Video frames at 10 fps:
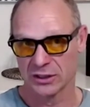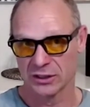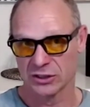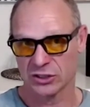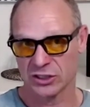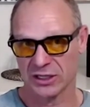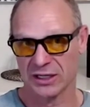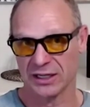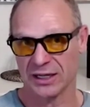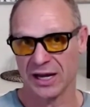
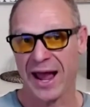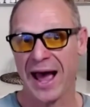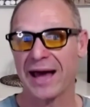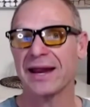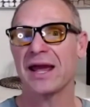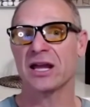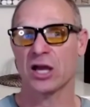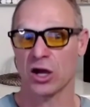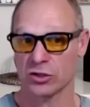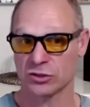she had a
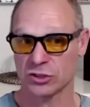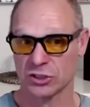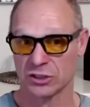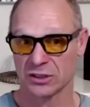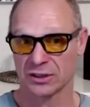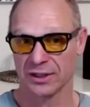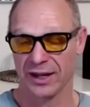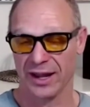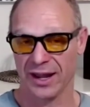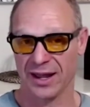coach
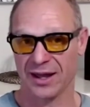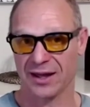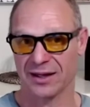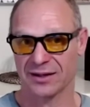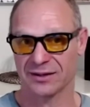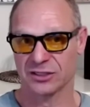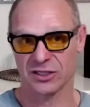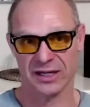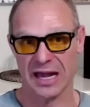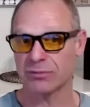and
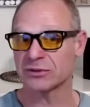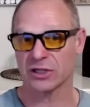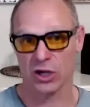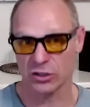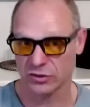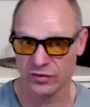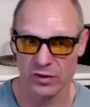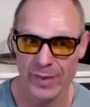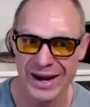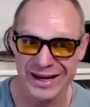she kept a coach for
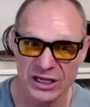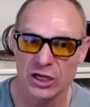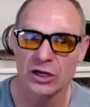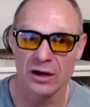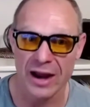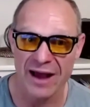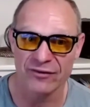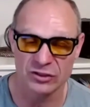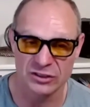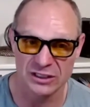about a year
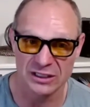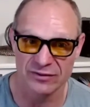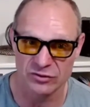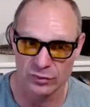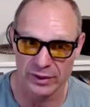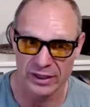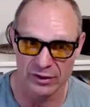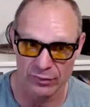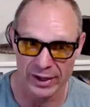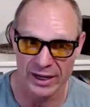after she left
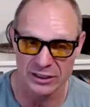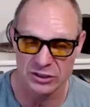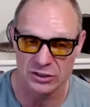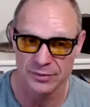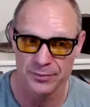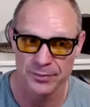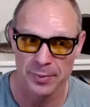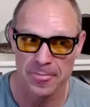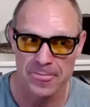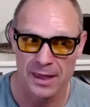Serenity Ranch.
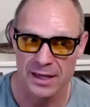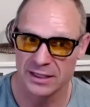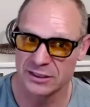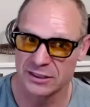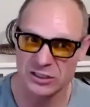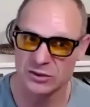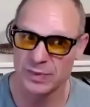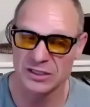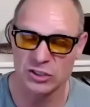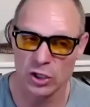And she's
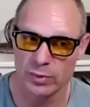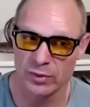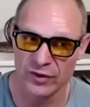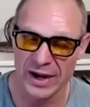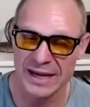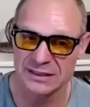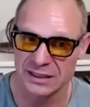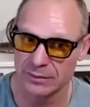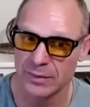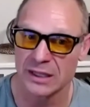been sober for
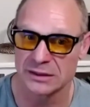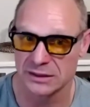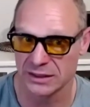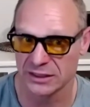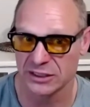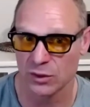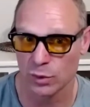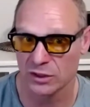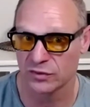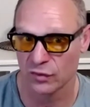18 months and she
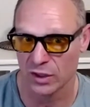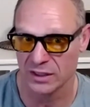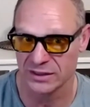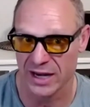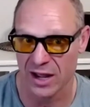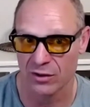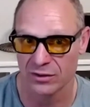works for us now.